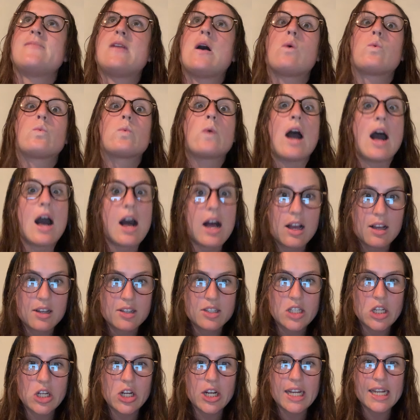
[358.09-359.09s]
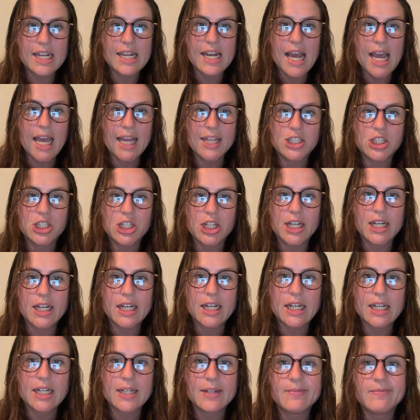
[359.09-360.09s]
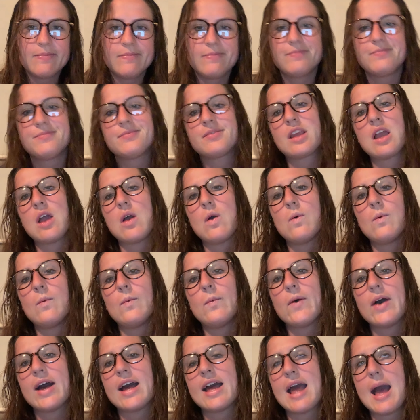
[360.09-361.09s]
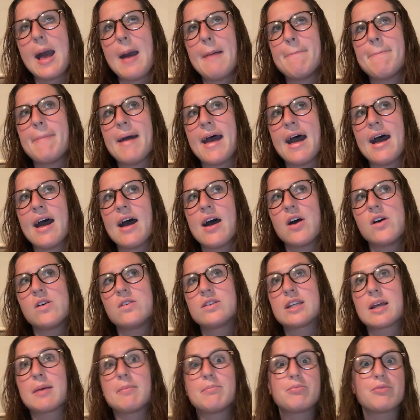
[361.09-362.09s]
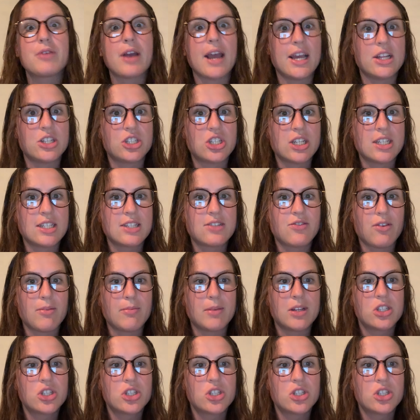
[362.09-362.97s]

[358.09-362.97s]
rocks are in nature. What about branches from a